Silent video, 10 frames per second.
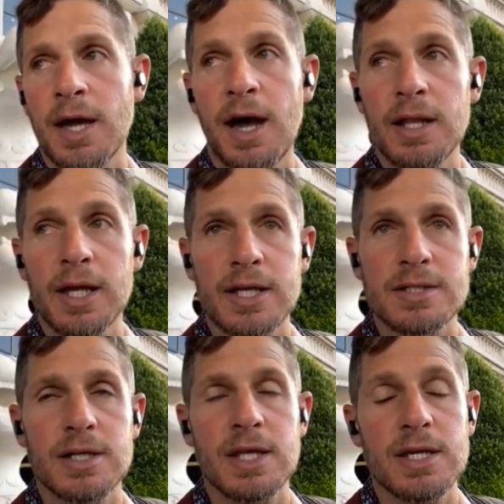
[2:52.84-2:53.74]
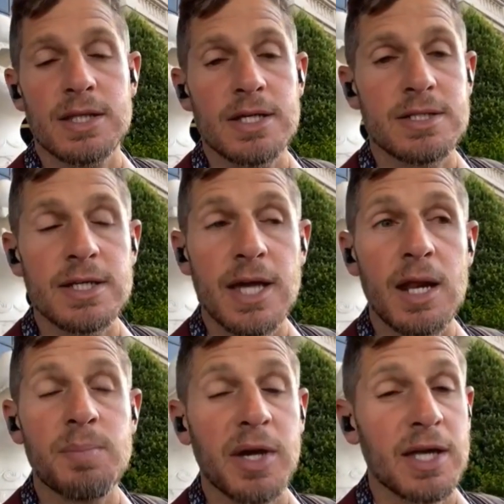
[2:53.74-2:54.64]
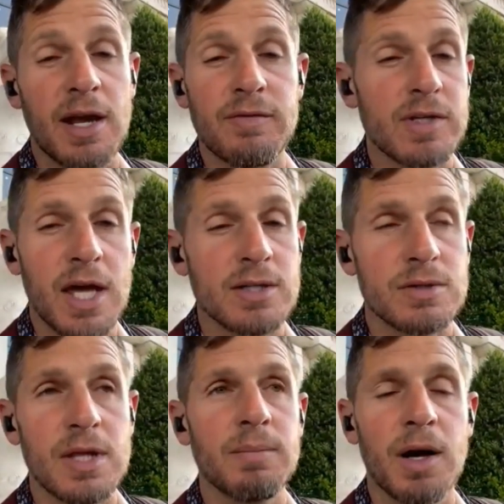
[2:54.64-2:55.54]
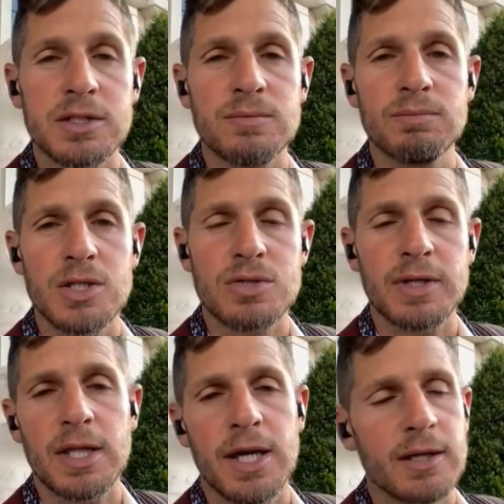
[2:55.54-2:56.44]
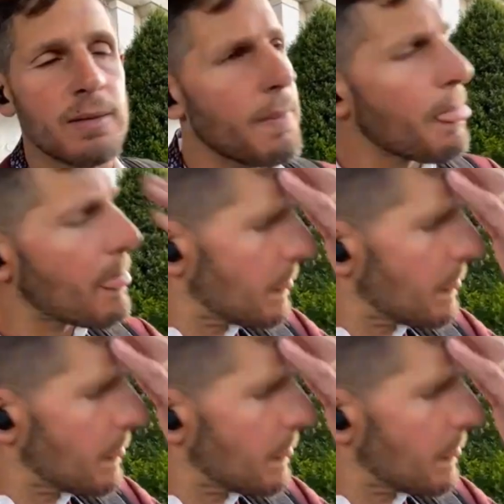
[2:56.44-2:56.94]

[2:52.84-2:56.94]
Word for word: they are, like I said, they, they see Kenny Pickett every day, so they must must really like him.